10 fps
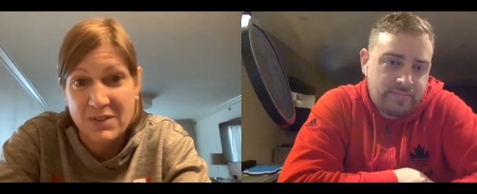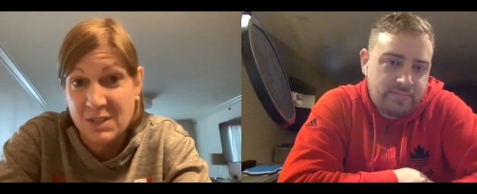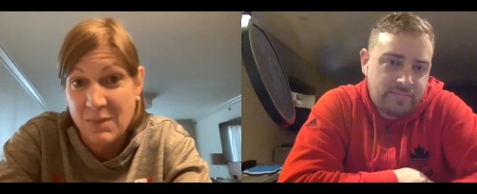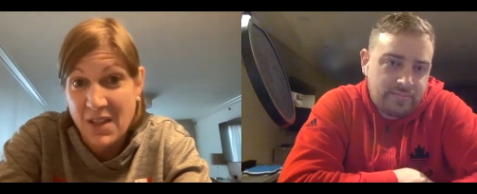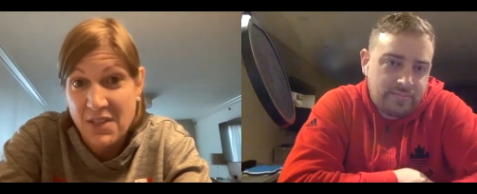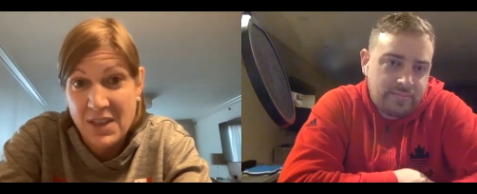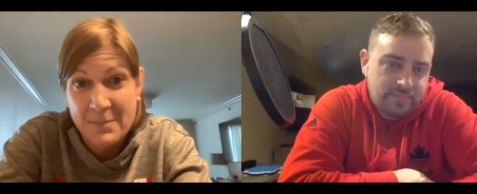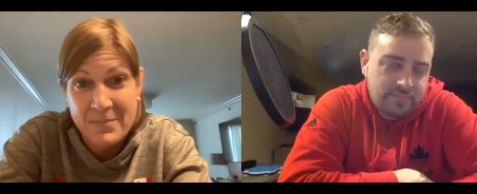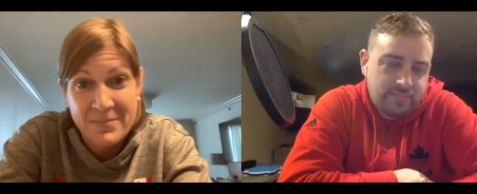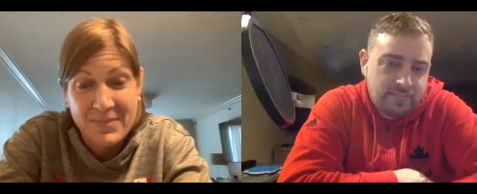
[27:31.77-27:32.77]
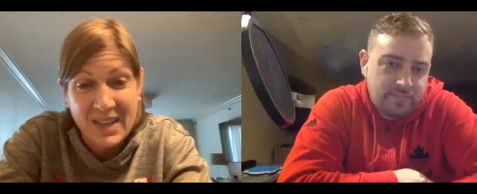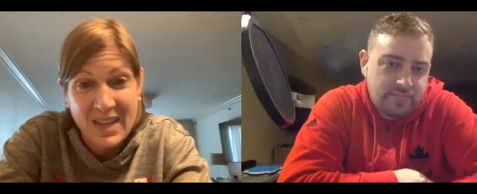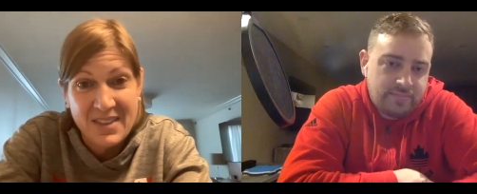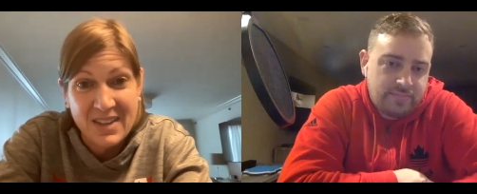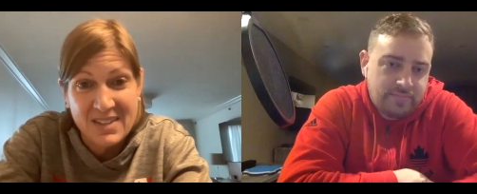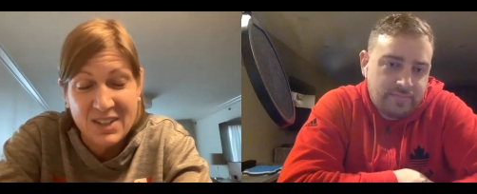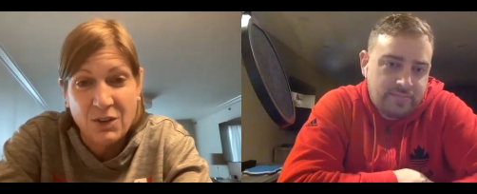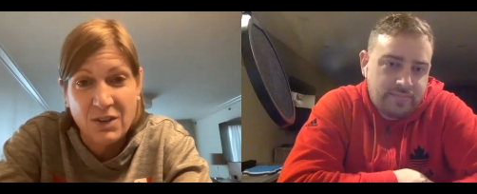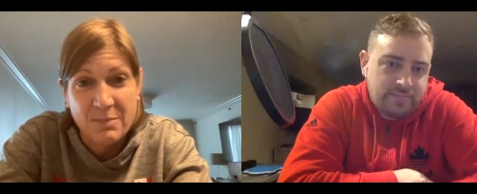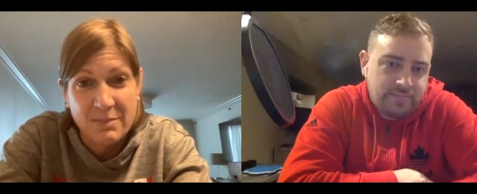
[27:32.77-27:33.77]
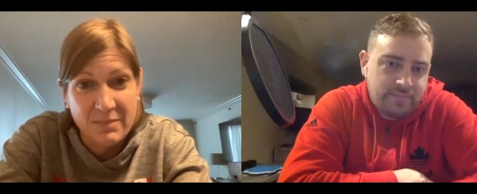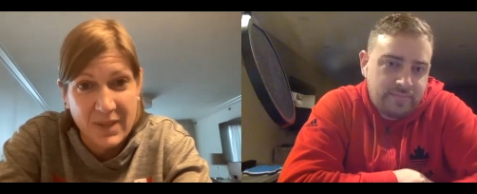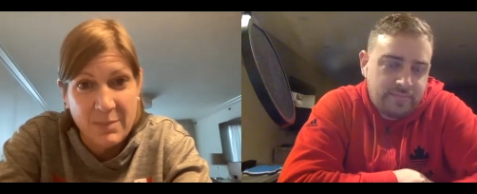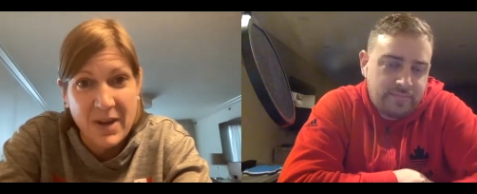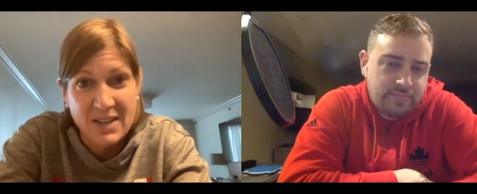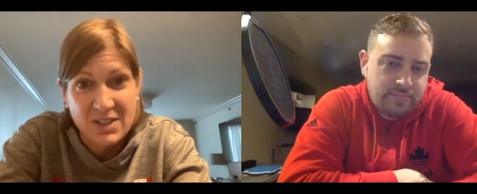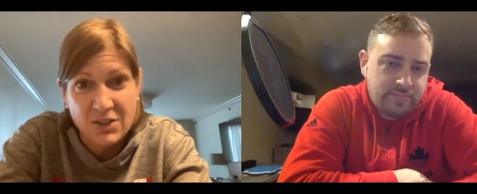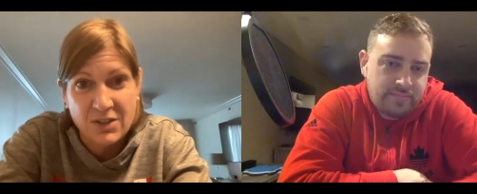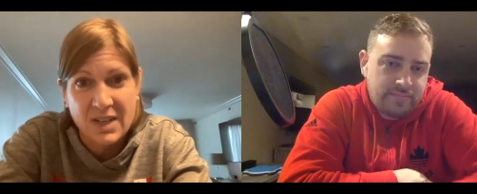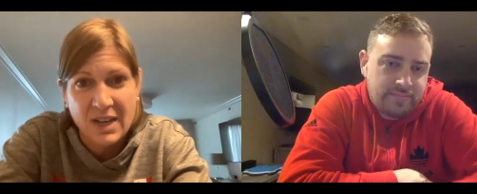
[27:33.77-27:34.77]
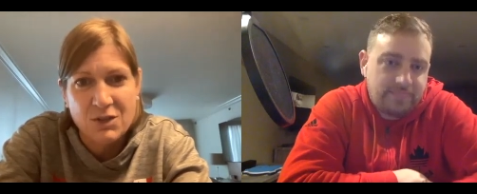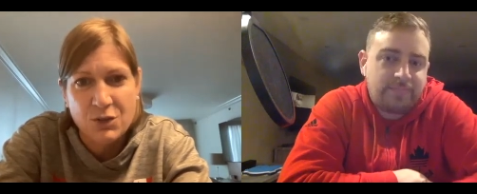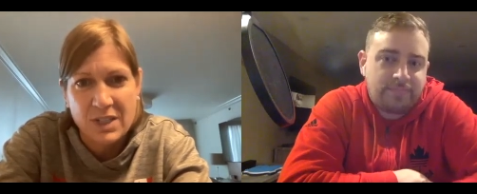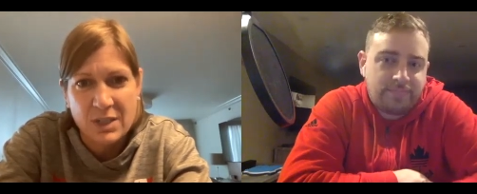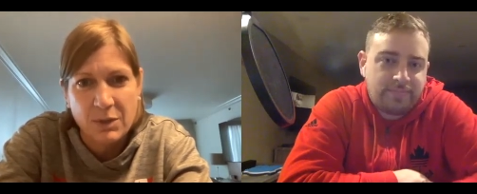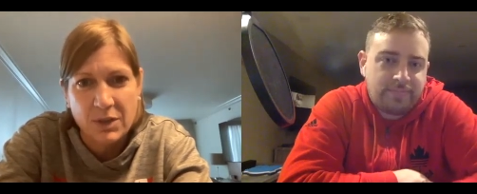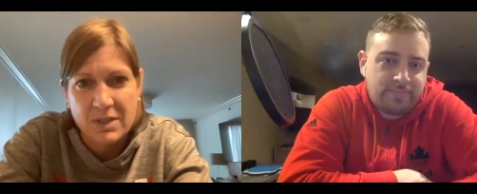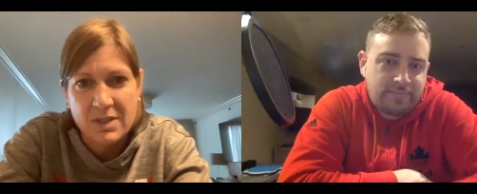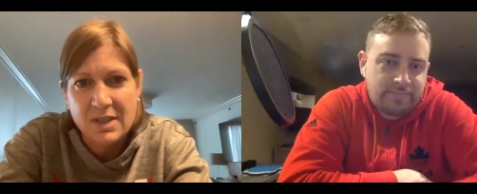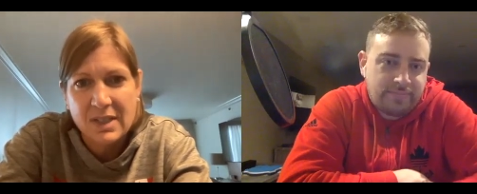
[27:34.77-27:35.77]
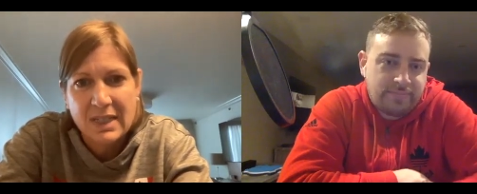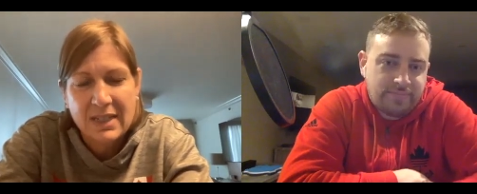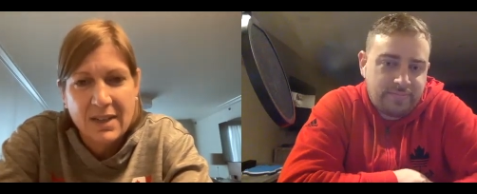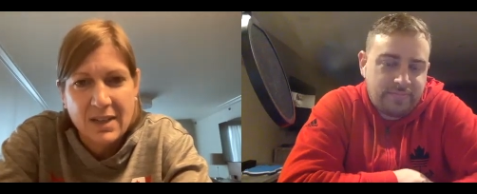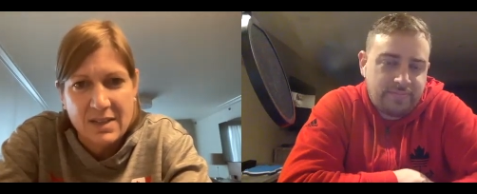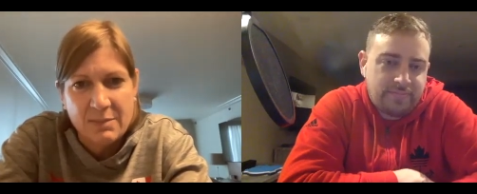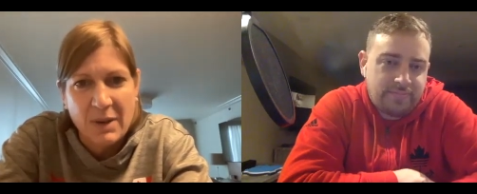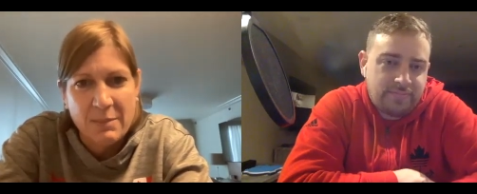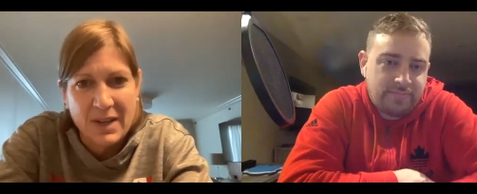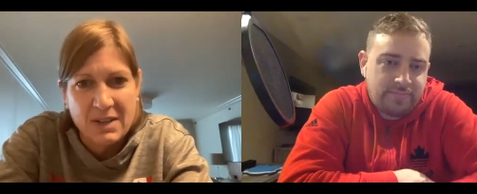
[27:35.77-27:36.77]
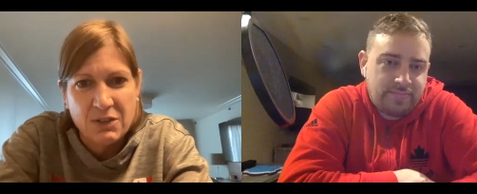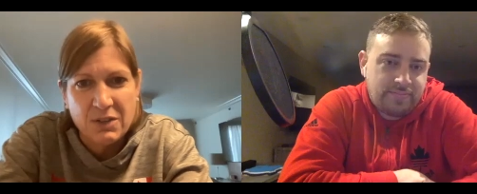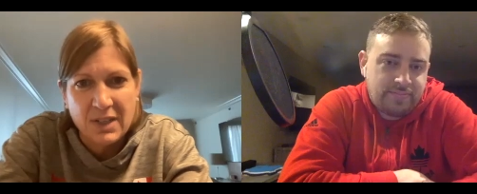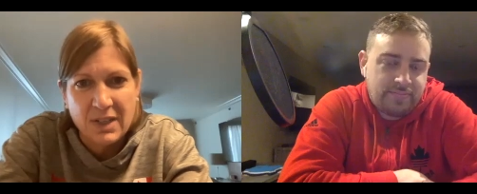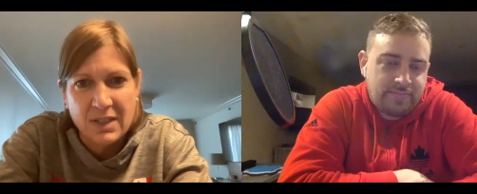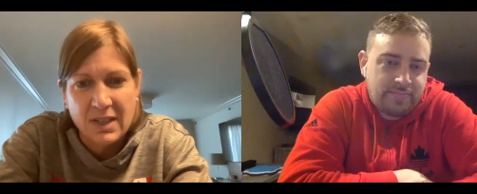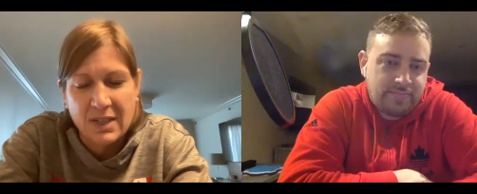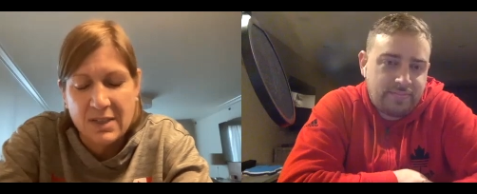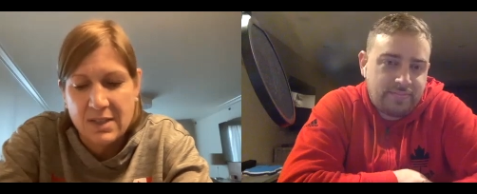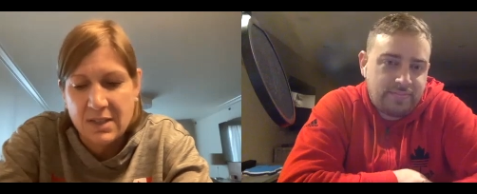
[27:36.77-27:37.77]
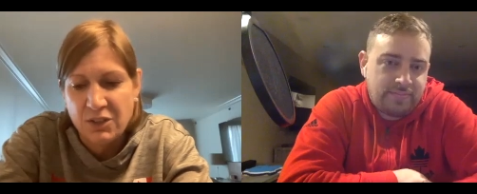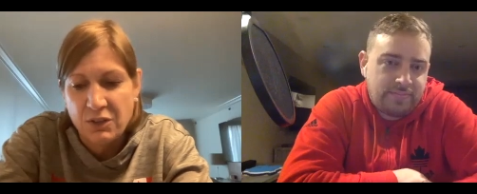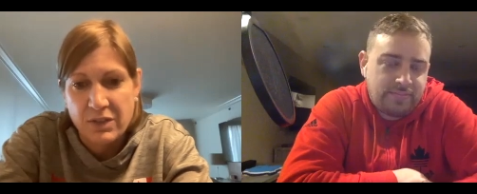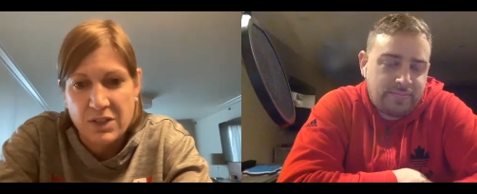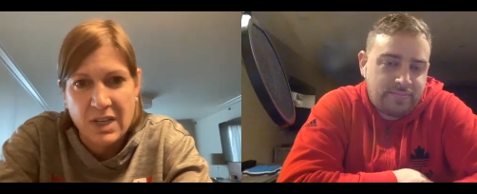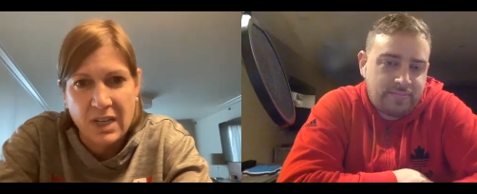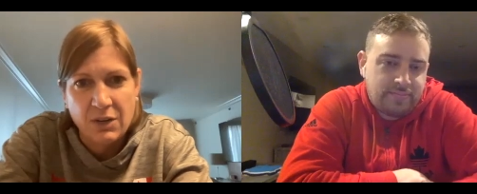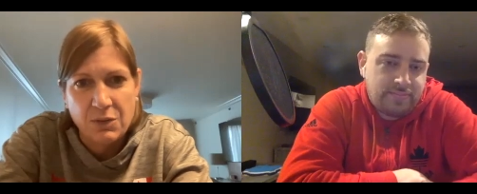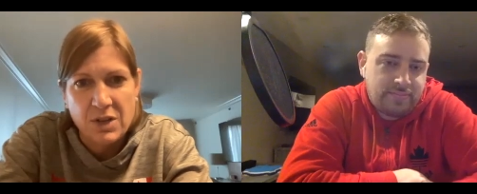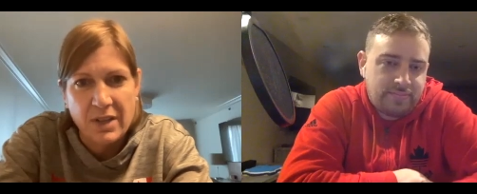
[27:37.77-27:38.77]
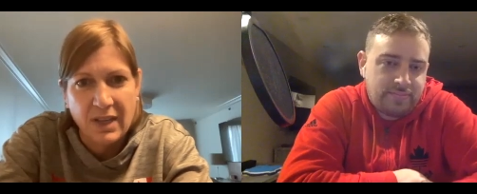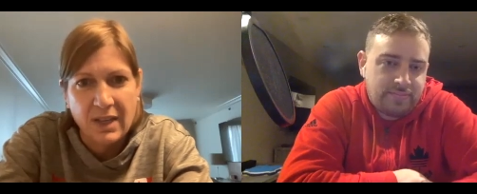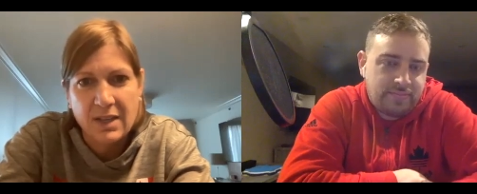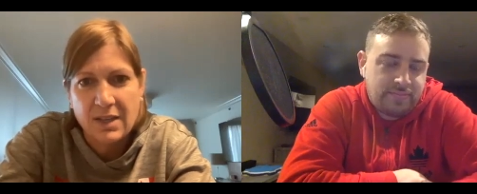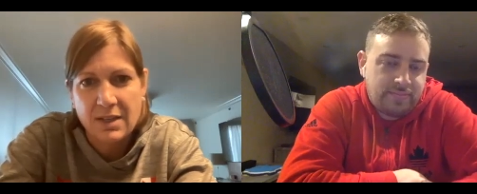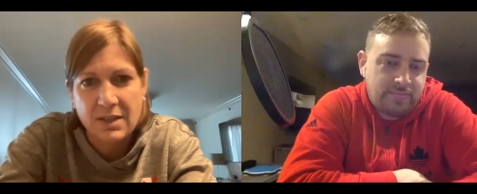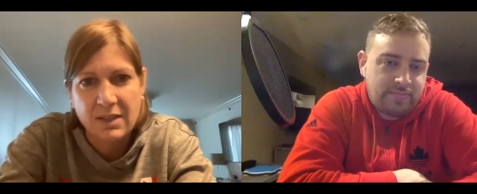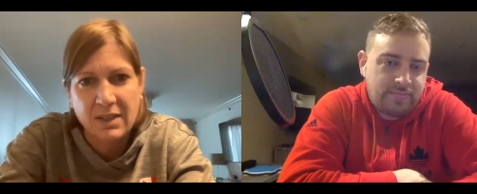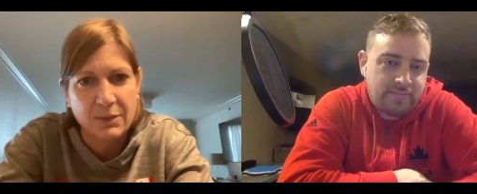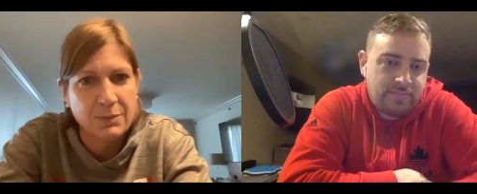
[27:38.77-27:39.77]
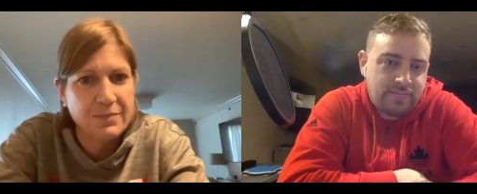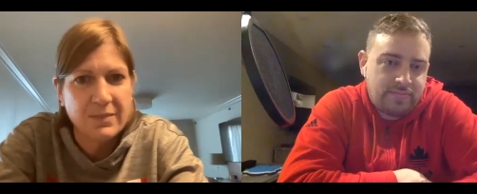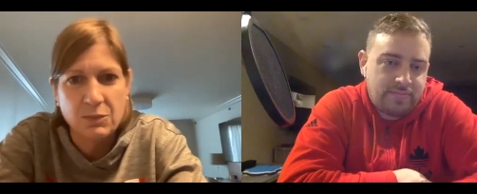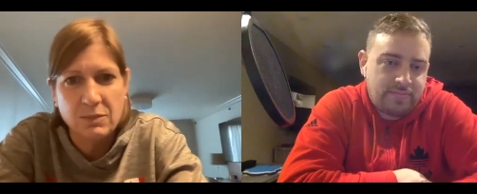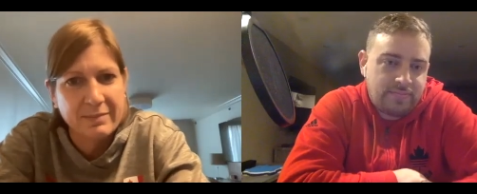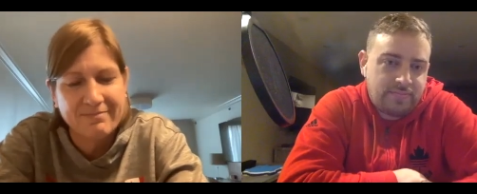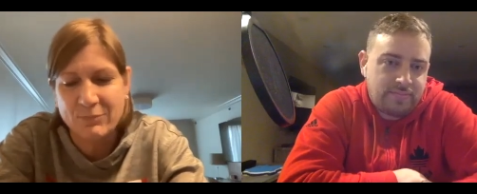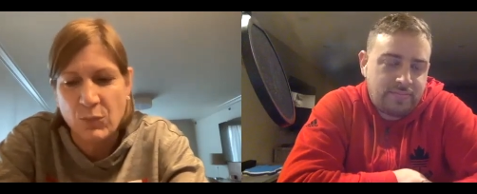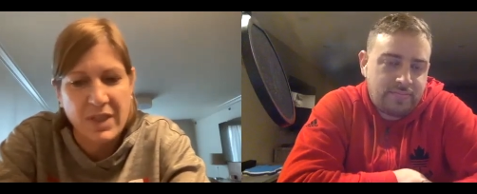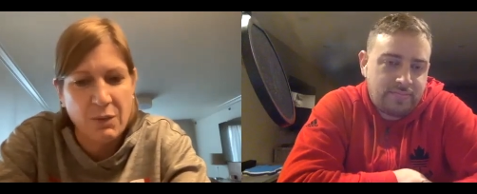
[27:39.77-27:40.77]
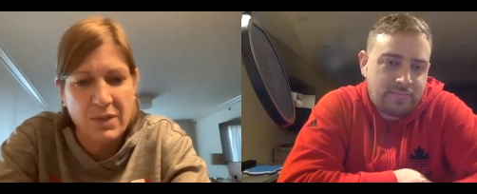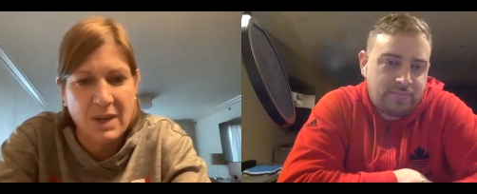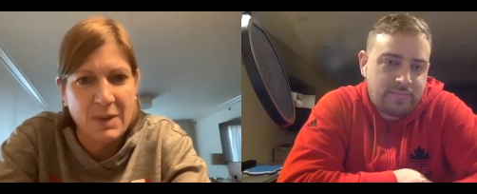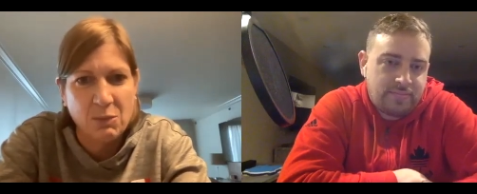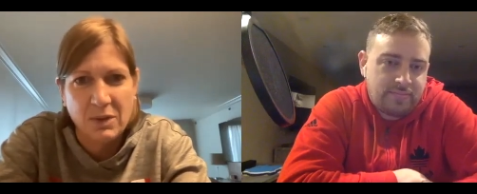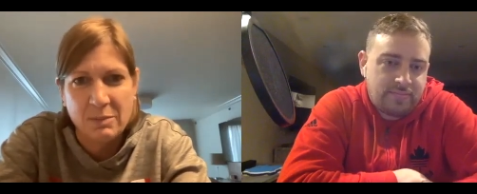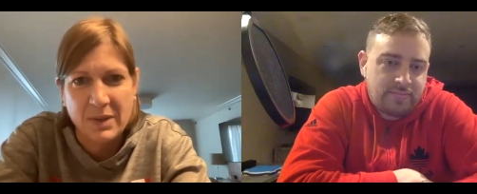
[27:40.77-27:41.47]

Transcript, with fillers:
Speaker 1: smith and then to go to mcmaster and to have teresa burns as my mentor and, and university coach i think you know without them, I wouldn't be